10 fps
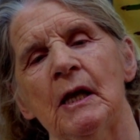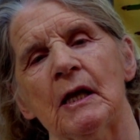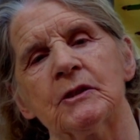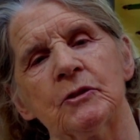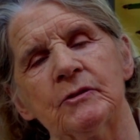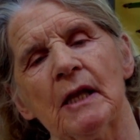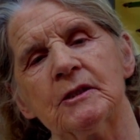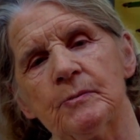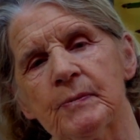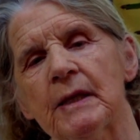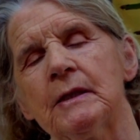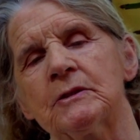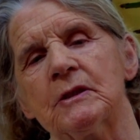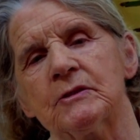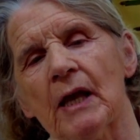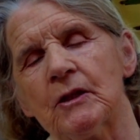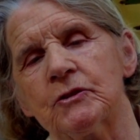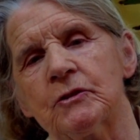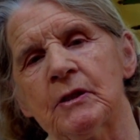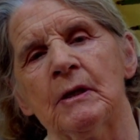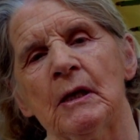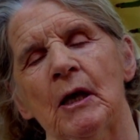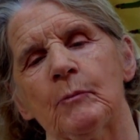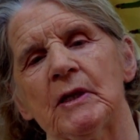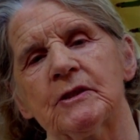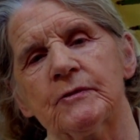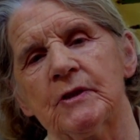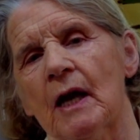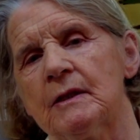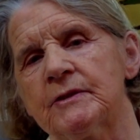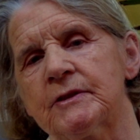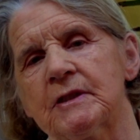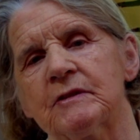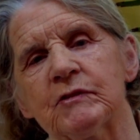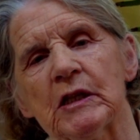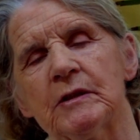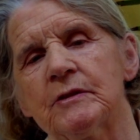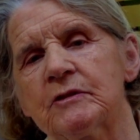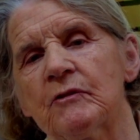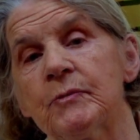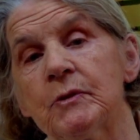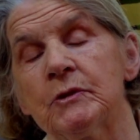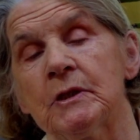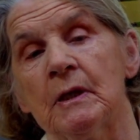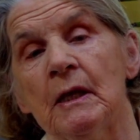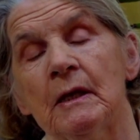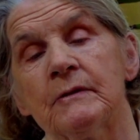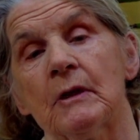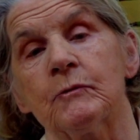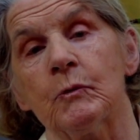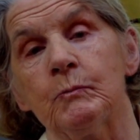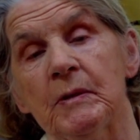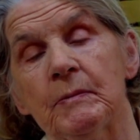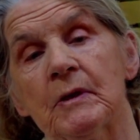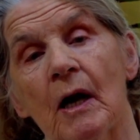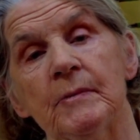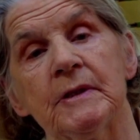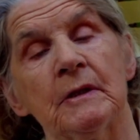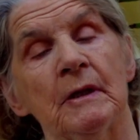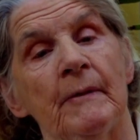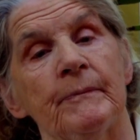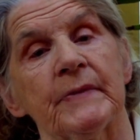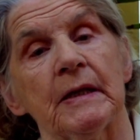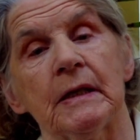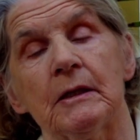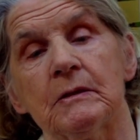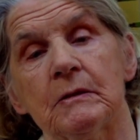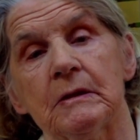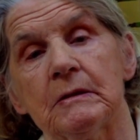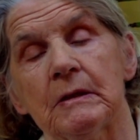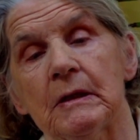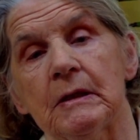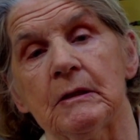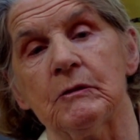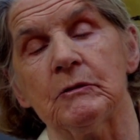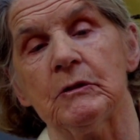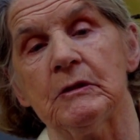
And so that's a place, a sanctuary, a place of silence, of stillness, of beauty, that when people come here, they